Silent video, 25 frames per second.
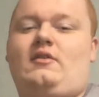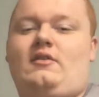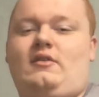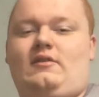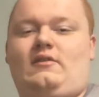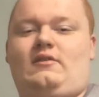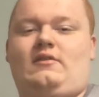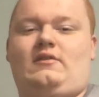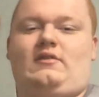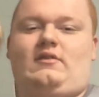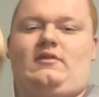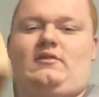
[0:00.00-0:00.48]

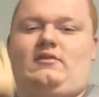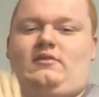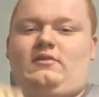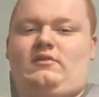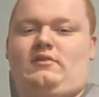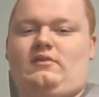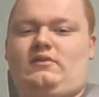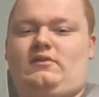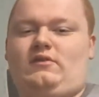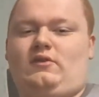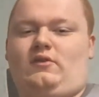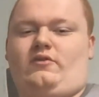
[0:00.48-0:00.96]
This is
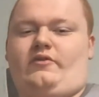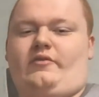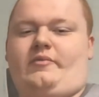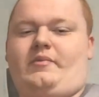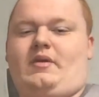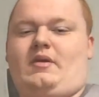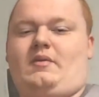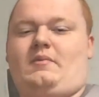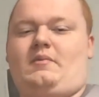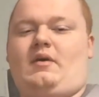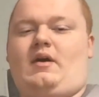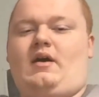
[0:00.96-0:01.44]
sort of a
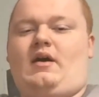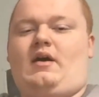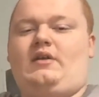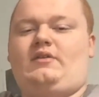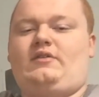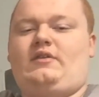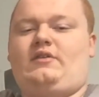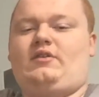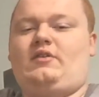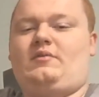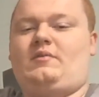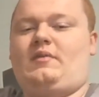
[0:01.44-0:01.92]
big
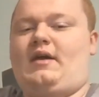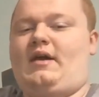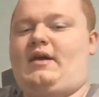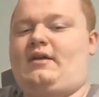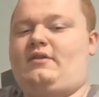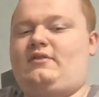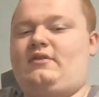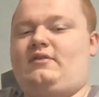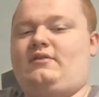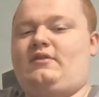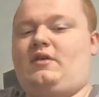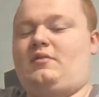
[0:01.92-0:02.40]
box. I took my
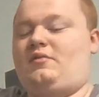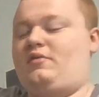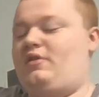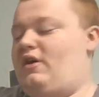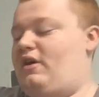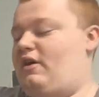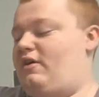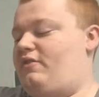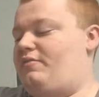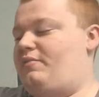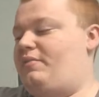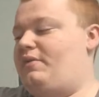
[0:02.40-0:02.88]
address label
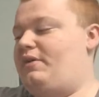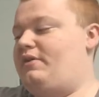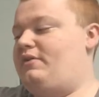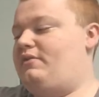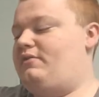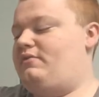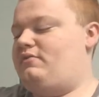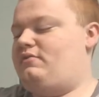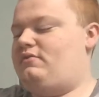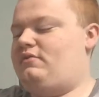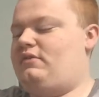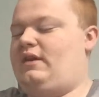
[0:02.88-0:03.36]
off, but
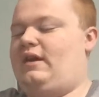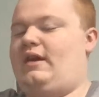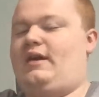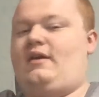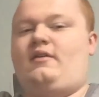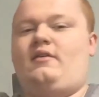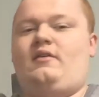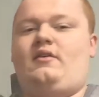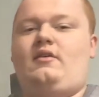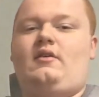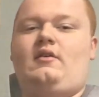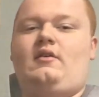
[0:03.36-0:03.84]
yeah.